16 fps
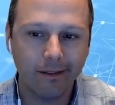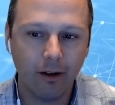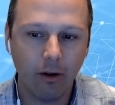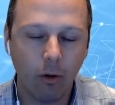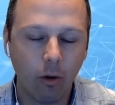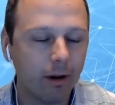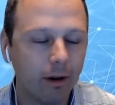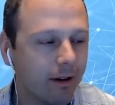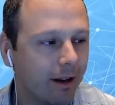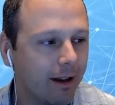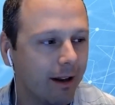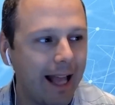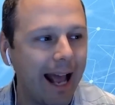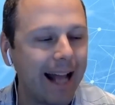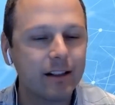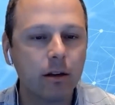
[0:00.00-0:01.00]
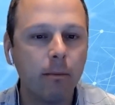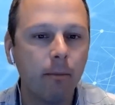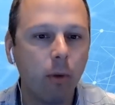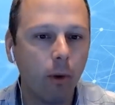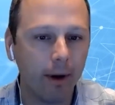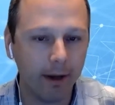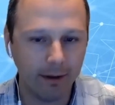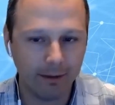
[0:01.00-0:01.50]
or at some
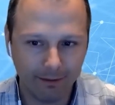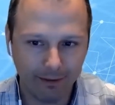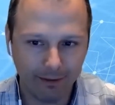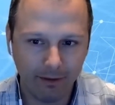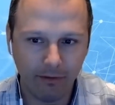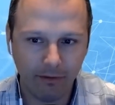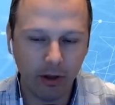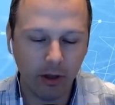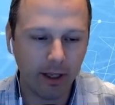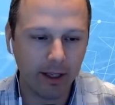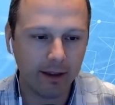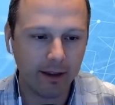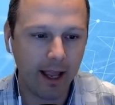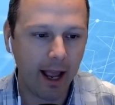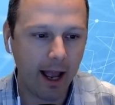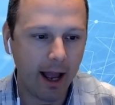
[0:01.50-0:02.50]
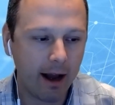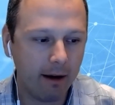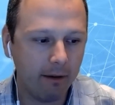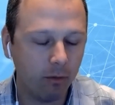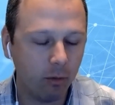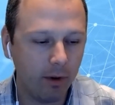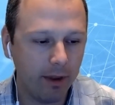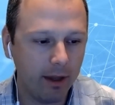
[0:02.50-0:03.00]
point, feel like they
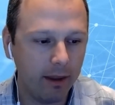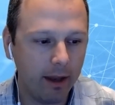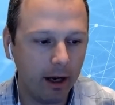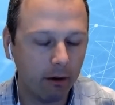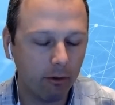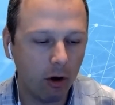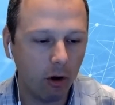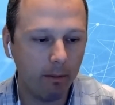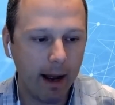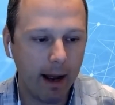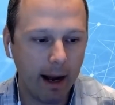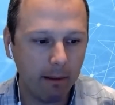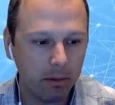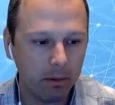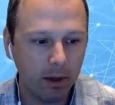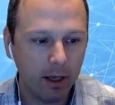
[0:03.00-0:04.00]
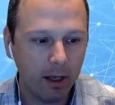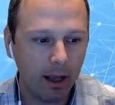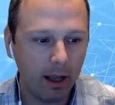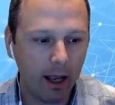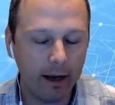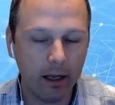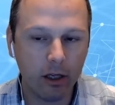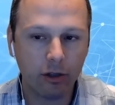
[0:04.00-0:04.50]
have within their roadmap
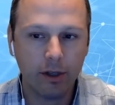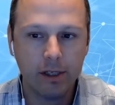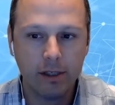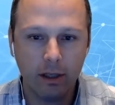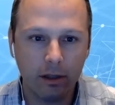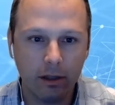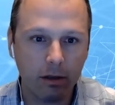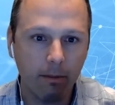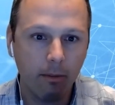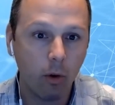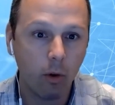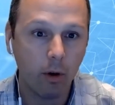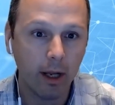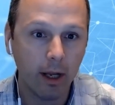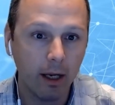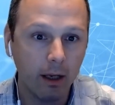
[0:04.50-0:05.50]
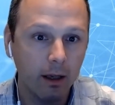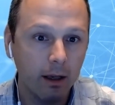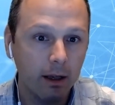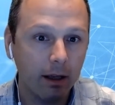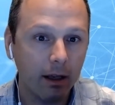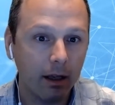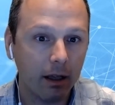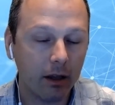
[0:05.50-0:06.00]
an interest in supporting
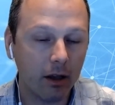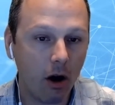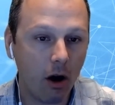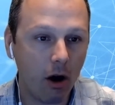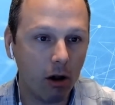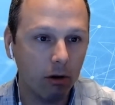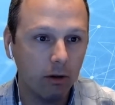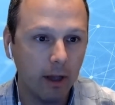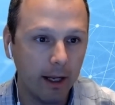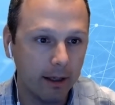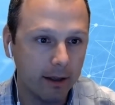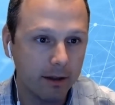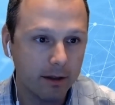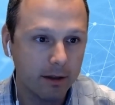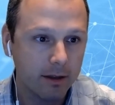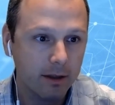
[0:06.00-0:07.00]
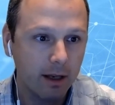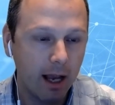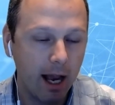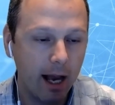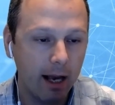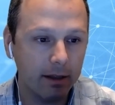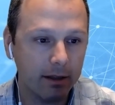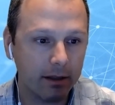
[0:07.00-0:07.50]
the HoloLens
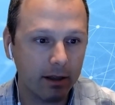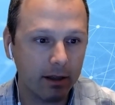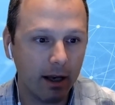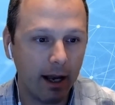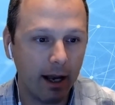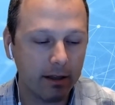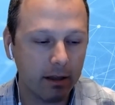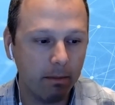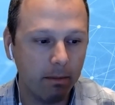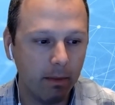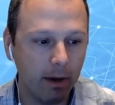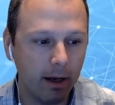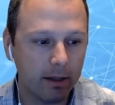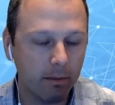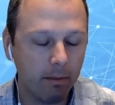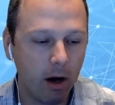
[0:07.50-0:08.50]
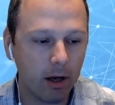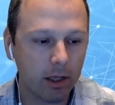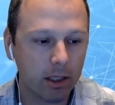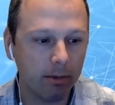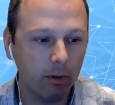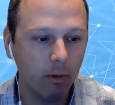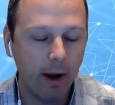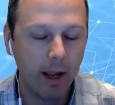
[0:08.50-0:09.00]
as a
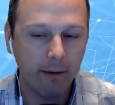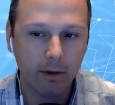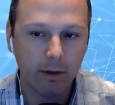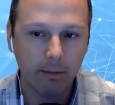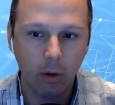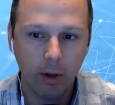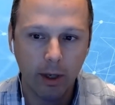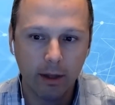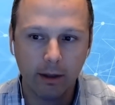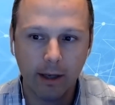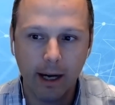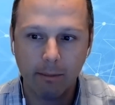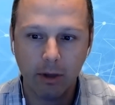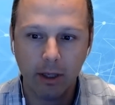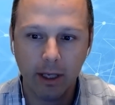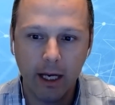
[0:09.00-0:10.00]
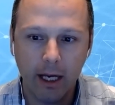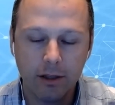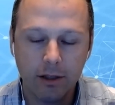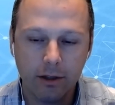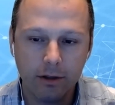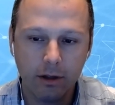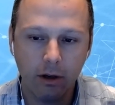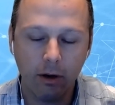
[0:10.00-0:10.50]
possible way of deploying their
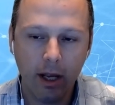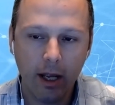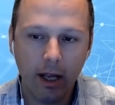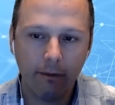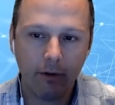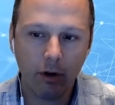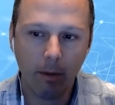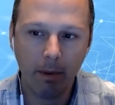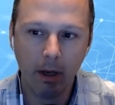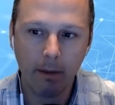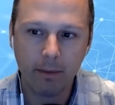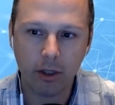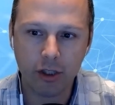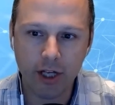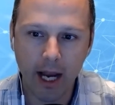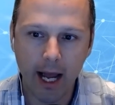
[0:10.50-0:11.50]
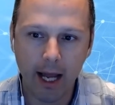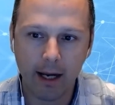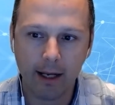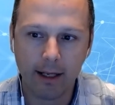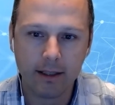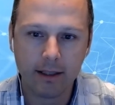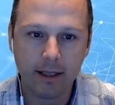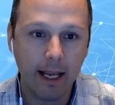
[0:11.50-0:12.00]
application? So if you open up your chat
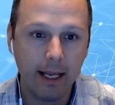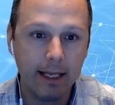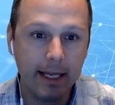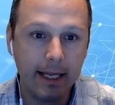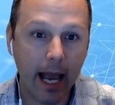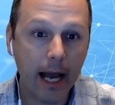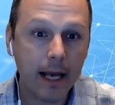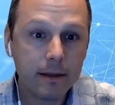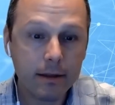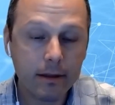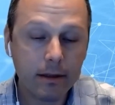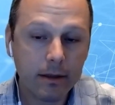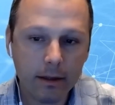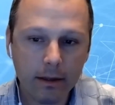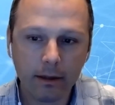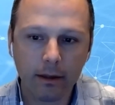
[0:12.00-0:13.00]
and say yes,